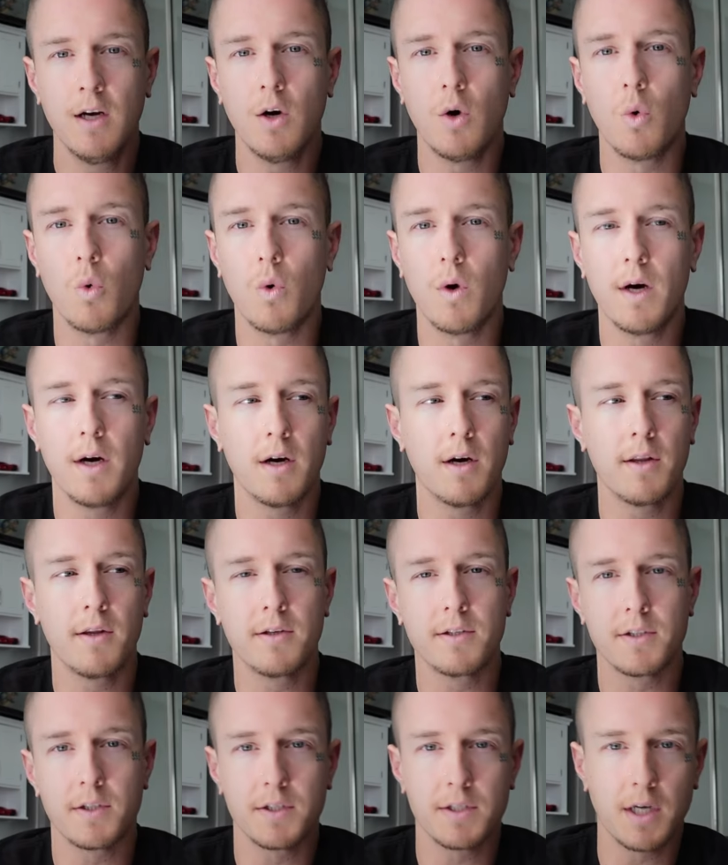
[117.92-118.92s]
what
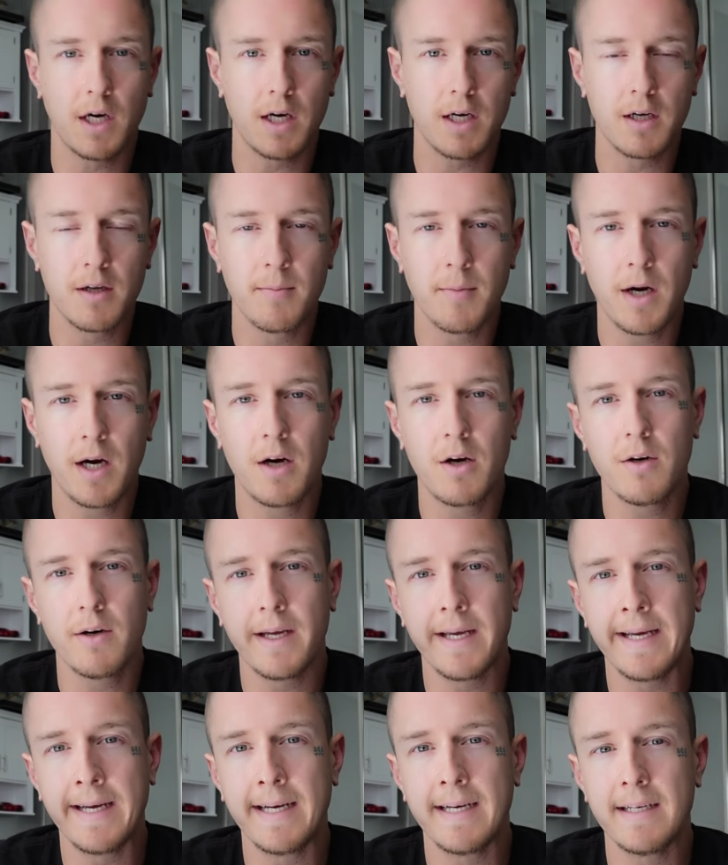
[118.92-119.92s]
others are talking about
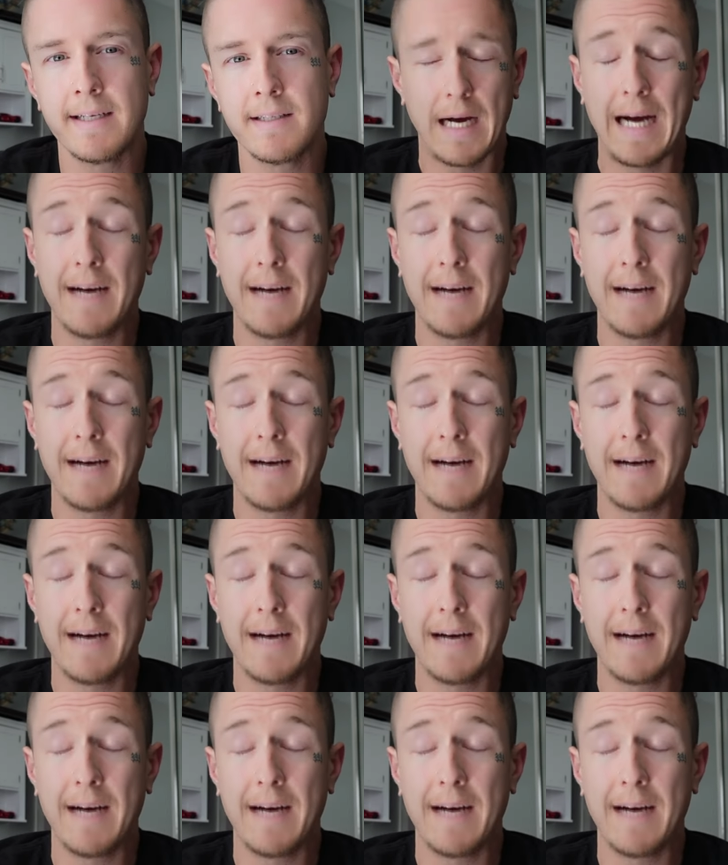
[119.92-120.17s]
and